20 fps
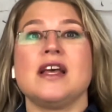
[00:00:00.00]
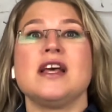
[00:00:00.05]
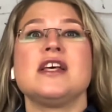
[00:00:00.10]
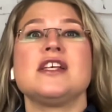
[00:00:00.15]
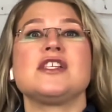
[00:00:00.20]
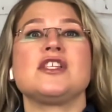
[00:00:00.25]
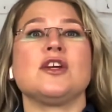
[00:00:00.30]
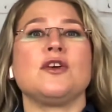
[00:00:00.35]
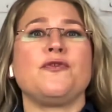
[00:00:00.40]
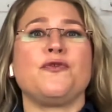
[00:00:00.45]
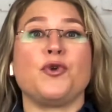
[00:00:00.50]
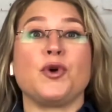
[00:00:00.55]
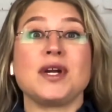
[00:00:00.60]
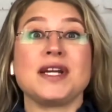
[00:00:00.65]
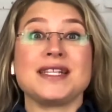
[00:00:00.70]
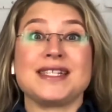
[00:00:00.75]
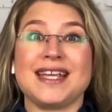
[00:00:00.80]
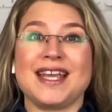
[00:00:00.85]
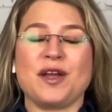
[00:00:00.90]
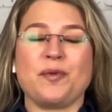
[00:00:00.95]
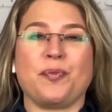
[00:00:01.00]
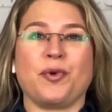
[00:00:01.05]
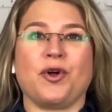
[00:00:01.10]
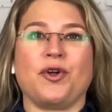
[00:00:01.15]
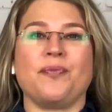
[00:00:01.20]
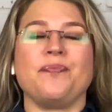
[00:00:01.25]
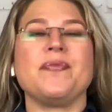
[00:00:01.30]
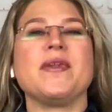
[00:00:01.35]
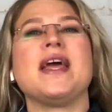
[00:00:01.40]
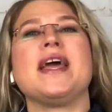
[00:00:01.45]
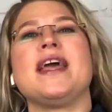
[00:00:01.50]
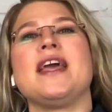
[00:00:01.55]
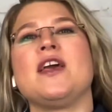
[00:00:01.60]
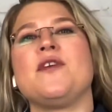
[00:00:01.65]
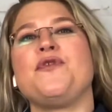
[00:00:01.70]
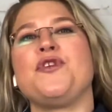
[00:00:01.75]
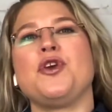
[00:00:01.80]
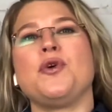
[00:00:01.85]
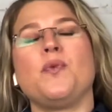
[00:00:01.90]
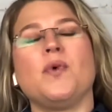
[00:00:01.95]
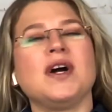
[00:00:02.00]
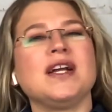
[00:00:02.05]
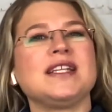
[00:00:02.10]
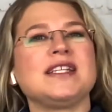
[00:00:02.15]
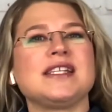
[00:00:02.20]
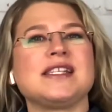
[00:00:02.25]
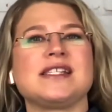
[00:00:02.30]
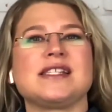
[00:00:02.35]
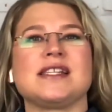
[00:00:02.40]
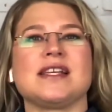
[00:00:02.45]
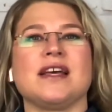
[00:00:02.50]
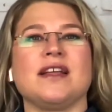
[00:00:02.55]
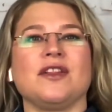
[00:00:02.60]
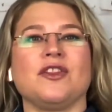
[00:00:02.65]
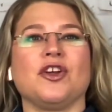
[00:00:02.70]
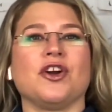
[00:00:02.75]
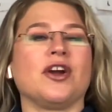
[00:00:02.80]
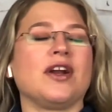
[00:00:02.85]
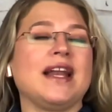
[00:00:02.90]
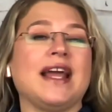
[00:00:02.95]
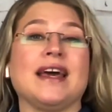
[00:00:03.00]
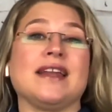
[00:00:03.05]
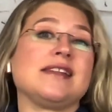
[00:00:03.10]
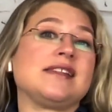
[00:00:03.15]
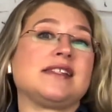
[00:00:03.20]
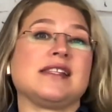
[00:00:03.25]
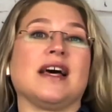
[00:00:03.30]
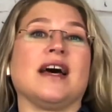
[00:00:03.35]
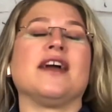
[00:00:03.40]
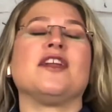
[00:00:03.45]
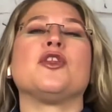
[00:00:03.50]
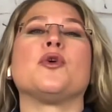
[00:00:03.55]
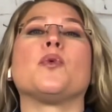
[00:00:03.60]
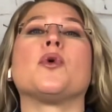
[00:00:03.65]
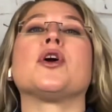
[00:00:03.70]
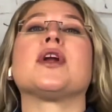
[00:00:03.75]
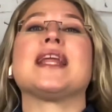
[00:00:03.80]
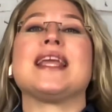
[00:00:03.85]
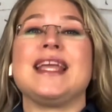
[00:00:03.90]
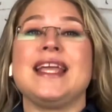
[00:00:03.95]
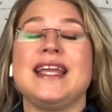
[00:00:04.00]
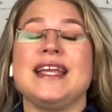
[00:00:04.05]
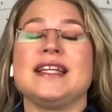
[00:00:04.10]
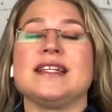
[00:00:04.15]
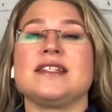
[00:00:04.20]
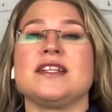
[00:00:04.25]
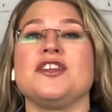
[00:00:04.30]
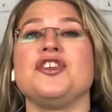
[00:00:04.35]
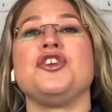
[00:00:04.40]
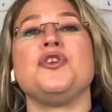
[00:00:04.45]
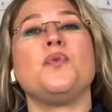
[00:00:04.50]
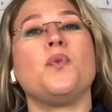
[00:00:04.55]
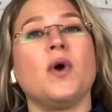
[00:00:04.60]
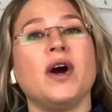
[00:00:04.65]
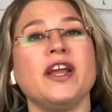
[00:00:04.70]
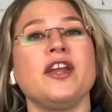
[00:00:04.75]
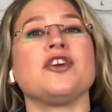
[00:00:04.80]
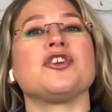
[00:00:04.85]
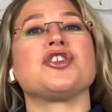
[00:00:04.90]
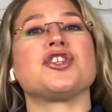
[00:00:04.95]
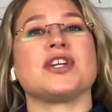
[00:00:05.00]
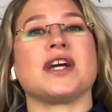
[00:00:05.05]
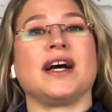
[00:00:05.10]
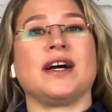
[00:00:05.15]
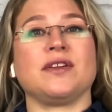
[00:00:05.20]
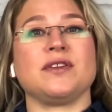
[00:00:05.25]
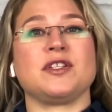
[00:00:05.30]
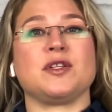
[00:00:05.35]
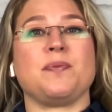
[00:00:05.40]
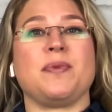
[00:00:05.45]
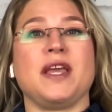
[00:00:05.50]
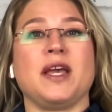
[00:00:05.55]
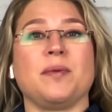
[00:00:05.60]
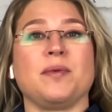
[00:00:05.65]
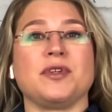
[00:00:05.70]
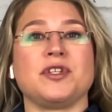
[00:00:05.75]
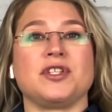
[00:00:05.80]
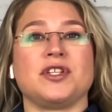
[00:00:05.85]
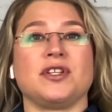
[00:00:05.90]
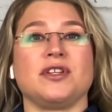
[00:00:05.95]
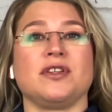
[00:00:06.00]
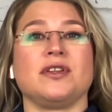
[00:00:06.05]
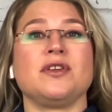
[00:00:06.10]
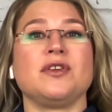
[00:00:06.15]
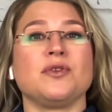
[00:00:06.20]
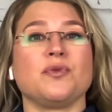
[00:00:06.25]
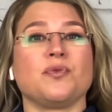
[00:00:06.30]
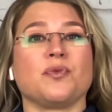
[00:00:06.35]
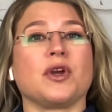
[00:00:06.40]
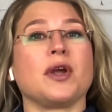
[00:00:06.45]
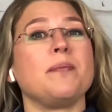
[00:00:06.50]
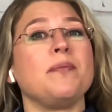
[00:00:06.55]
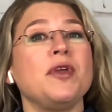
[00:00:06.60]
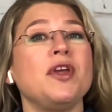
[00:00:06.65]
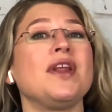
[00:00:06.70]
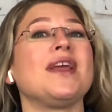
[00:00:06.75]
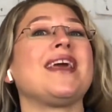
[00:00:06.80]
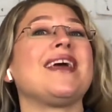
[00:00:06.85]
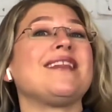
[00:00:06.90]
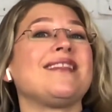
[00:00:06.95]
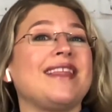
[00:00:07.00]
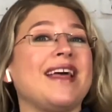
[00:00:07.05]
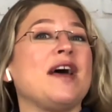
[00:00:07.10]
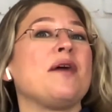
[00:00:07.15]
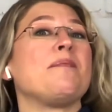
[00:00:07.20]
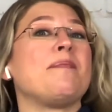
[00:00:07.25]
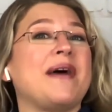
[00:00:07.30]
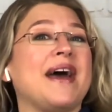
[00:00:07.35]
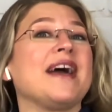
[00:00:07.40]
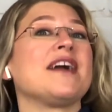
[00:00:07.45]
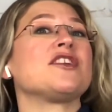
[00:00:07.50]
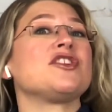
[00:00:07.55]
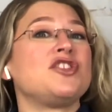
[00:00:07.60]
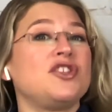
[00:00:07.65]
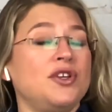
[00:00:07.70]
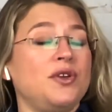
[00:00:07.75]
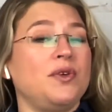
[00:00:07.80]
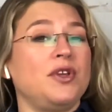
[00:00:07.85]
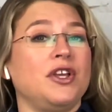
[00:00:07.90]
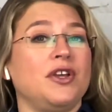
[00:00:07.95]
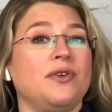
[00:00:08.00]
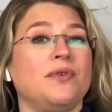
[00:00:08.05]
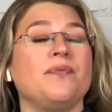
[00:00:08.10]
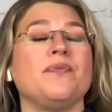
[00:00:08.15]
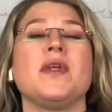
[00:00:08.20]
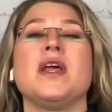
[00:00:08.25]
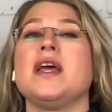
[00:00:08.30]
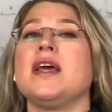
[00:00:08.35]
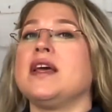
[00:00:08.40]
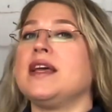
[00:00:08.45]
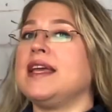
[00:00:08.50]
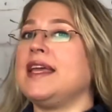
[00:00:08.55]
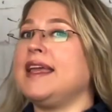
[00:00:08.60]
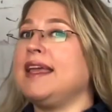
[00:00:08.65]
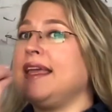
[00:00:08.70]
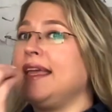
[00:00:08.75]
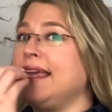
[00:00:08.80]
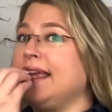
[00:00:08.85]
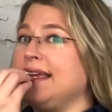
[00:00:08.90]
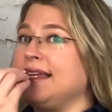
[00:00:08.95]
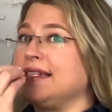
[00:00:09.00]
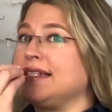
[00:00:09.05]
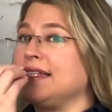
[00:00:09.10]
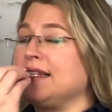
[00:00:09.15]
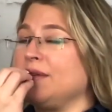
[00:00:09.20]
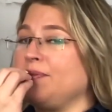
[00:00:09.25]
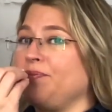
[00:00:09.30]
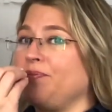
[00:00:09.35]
So for example, if you want to learn how to sign the word eat and you want your child to be able to communicate that back to you, eat.